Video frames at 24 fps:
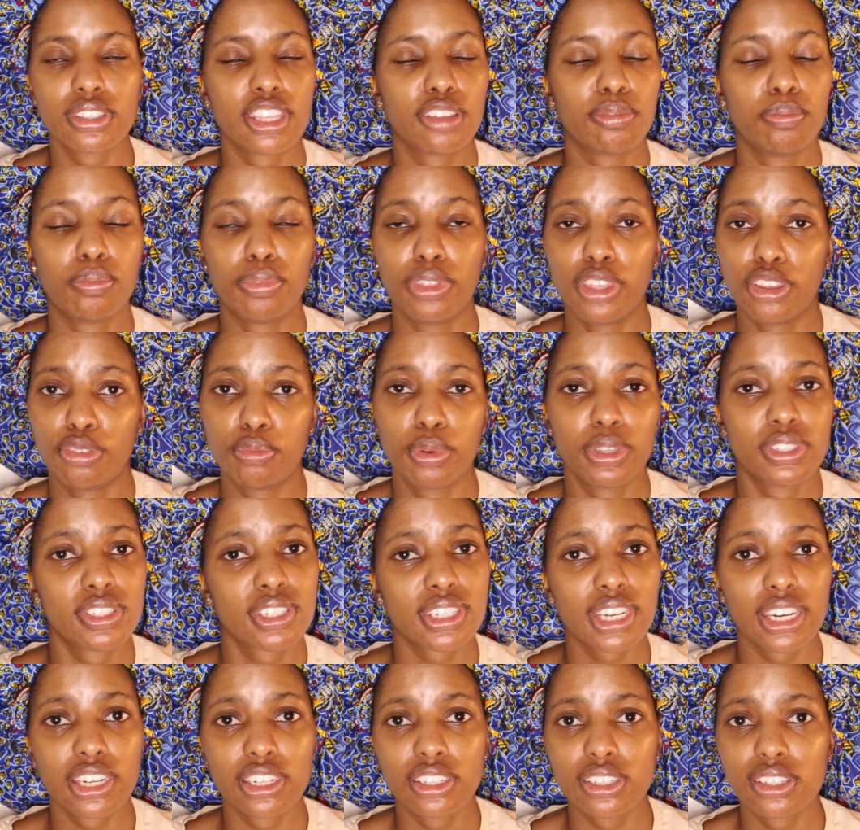There've been
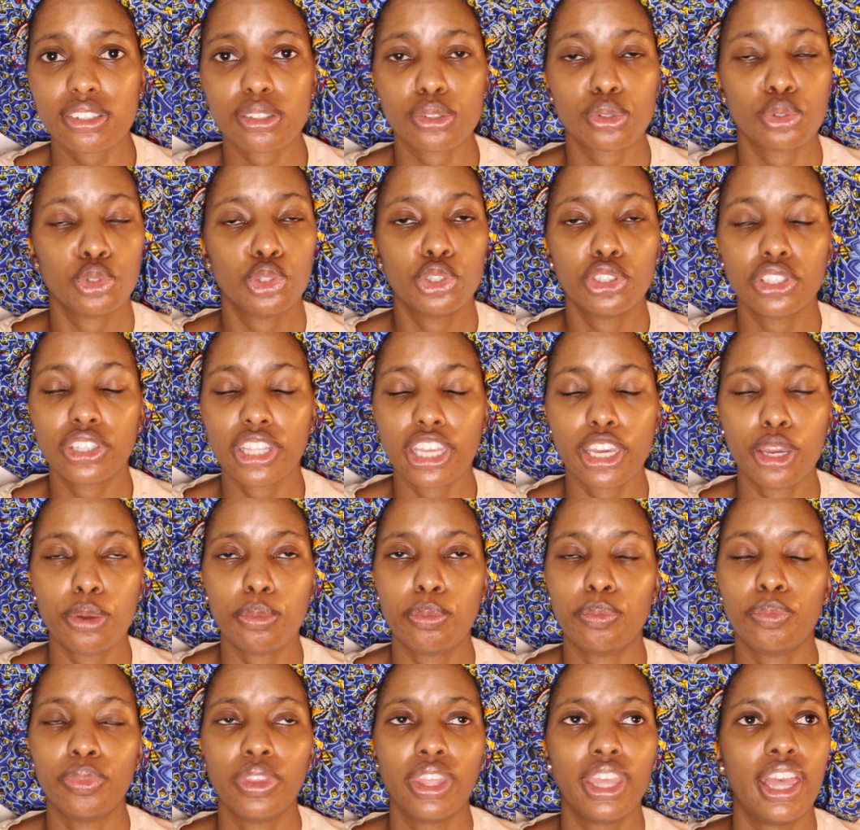studies, Google
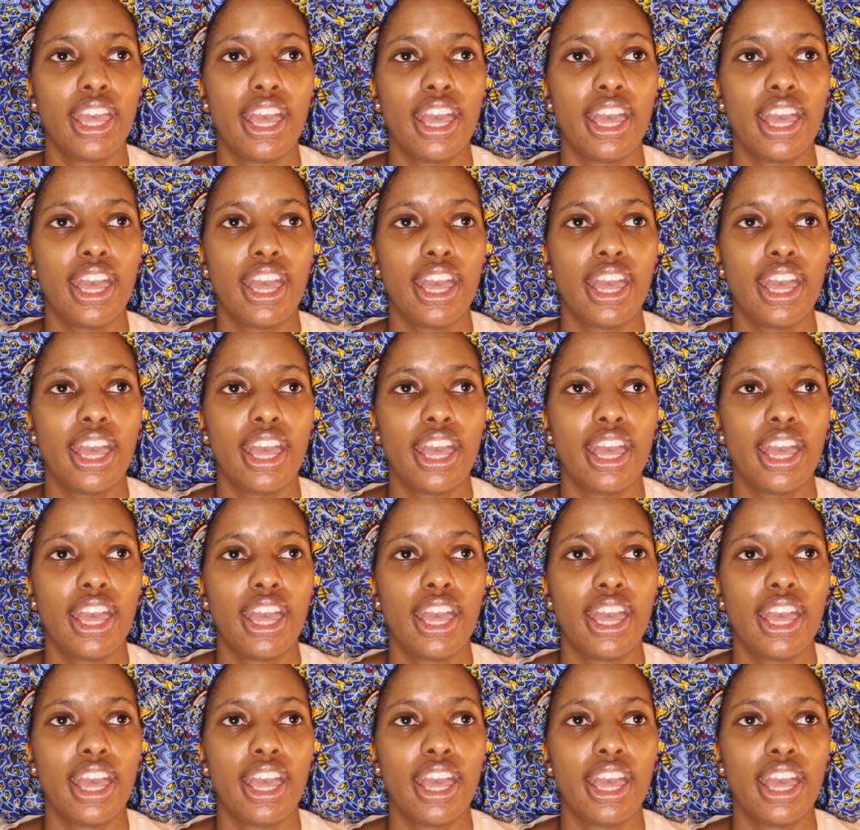them.